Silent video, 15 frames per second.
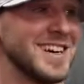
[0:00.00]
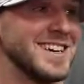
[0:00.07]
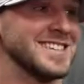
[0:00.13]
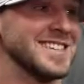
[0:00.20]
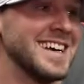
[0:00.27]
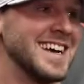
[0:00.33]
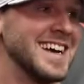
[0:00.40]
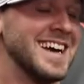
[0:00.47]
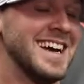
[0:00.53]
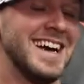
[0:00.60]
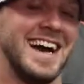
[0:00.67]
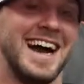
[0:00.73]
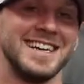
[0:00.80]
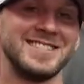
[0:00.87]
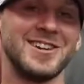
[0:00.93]
So I was like,
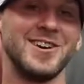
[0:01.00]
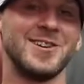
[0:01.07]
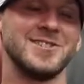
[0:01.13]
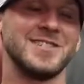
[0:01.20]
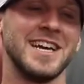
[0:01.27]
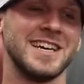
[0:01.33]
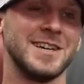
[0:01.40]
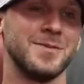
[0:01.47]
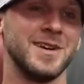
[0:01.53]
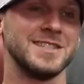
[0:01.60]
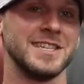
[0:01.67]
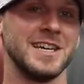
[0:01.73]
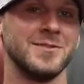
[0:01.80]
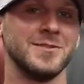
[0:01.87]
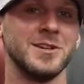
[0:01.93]
I started checking
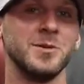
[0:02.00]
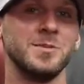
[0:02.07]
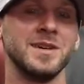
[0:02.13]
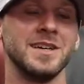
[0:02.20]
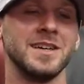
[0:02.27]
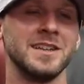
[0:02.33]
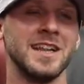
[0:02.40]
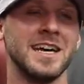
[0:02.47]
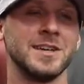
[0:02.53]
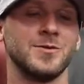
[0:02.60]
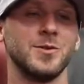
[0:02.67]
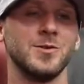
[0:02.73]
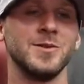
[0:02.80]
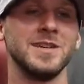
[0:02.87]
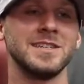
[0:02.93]
myself a little bit
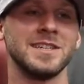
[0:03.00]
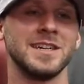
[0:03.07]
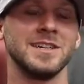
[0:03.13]
last few weeks,